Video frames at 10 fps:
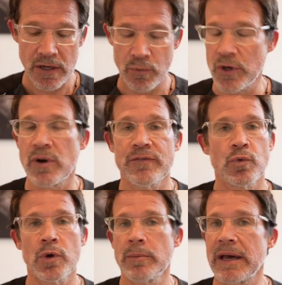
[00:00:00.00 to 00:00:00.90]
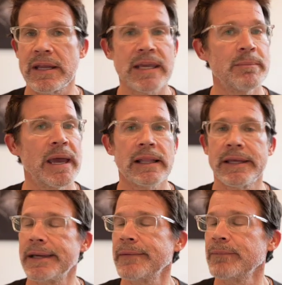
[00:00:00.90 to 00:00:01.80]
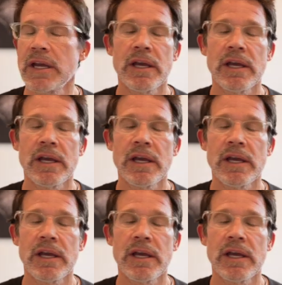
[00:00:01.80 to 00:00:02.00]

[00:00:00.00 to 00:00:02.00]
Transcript: We don't have to worry about emailing,